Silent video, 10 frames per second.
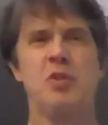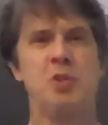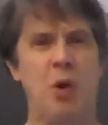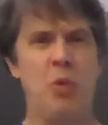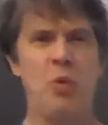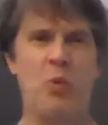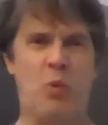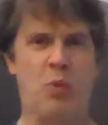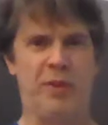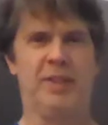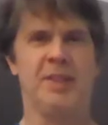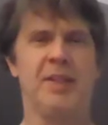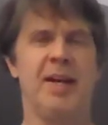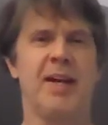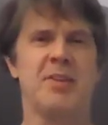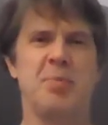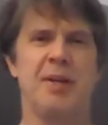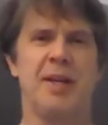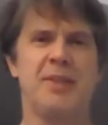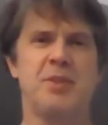goal-oriented
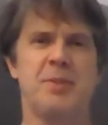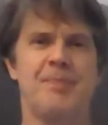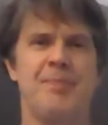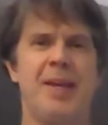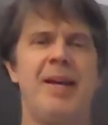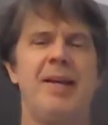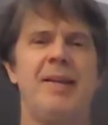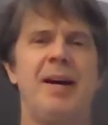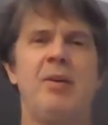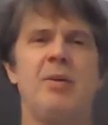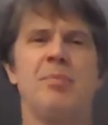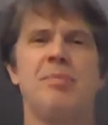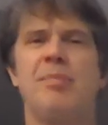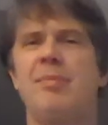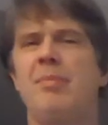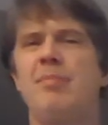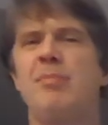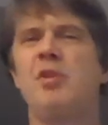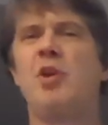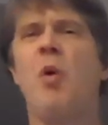explanation. Now,
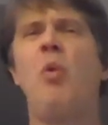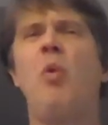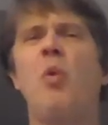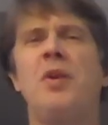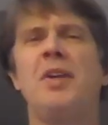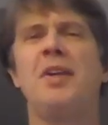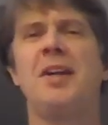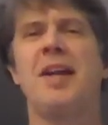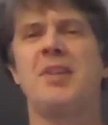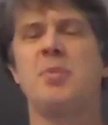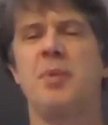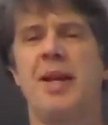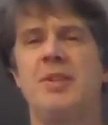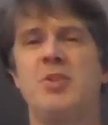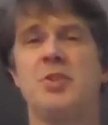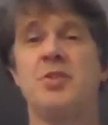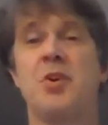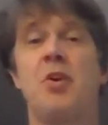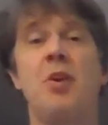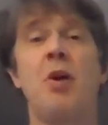goal-oriented explanations
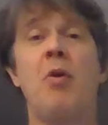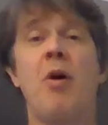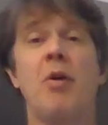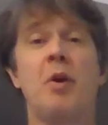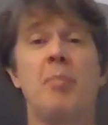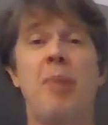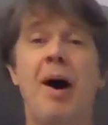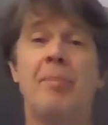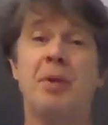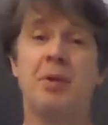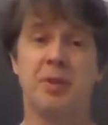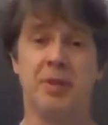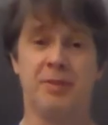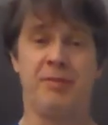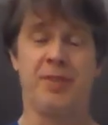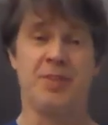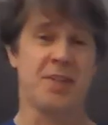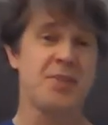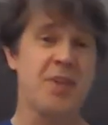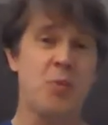are no longer popular in
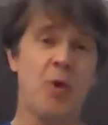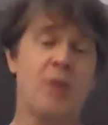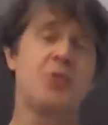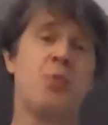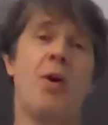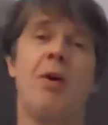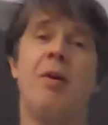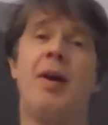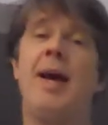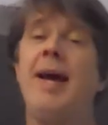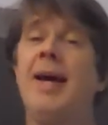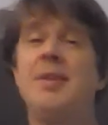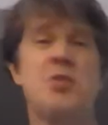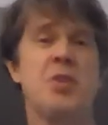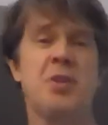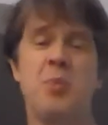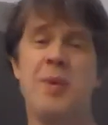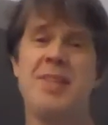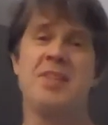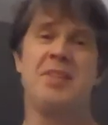physics. They once were. And there's a good
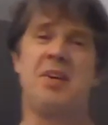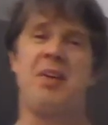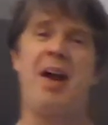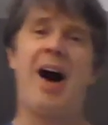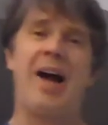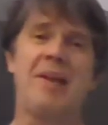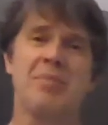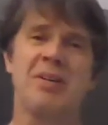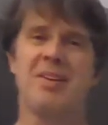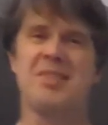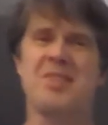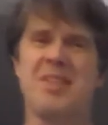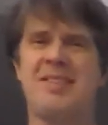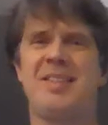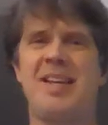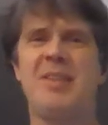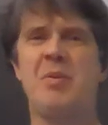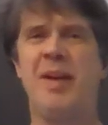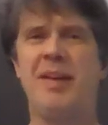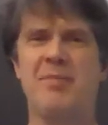reason they're not, because they
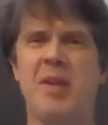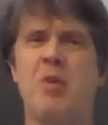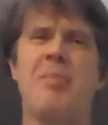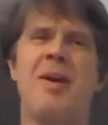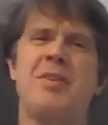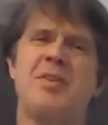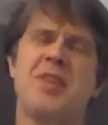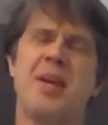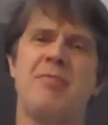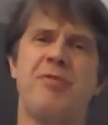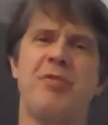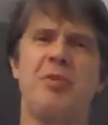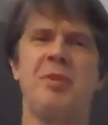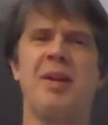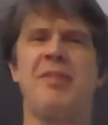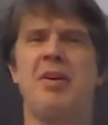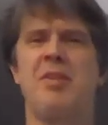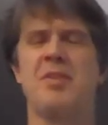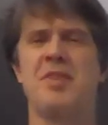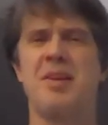don't bear the same fruit and have
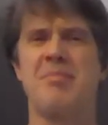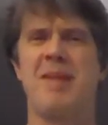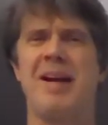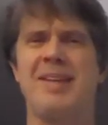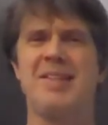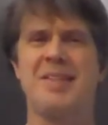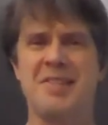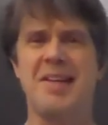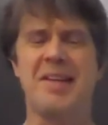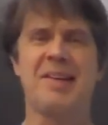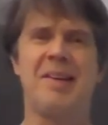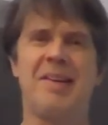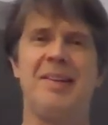all the same mechanistic